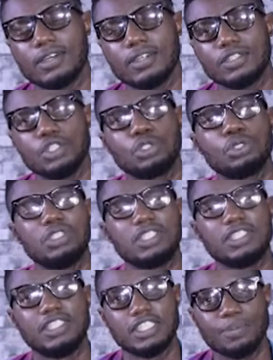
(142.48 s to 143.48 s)
You
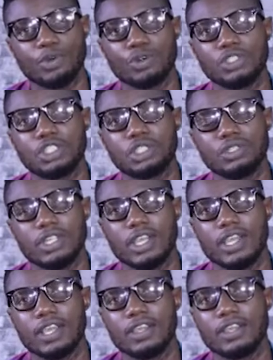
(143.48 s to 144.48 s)
should deep condition the
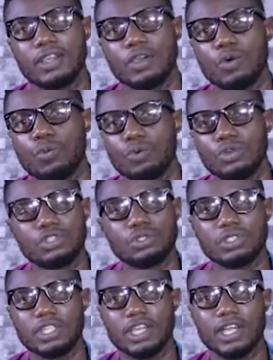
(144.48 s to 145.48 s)
hair. Once
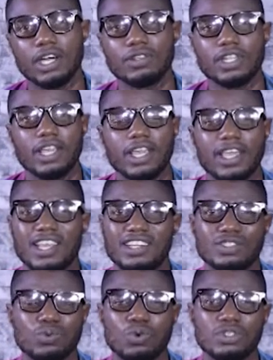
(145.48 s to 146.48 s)
you take out the hair, at
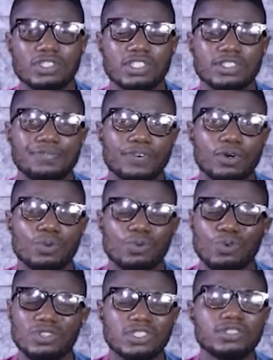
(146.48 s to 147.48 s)
least once in
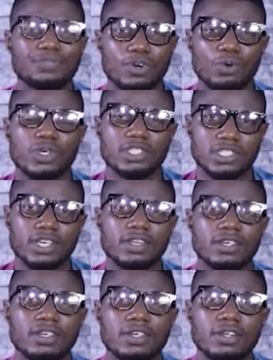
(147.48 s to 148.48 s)
4 weeks, yeah,
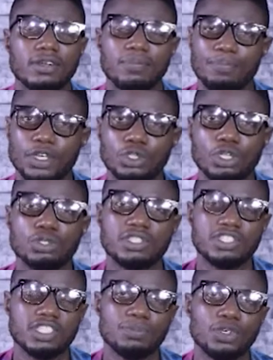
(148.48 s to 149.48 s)
make sure you
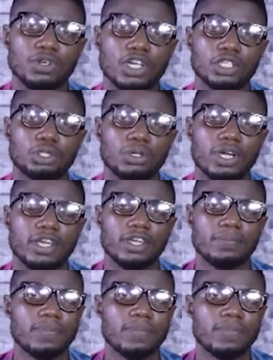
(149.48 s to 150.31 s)
steam your natural hair.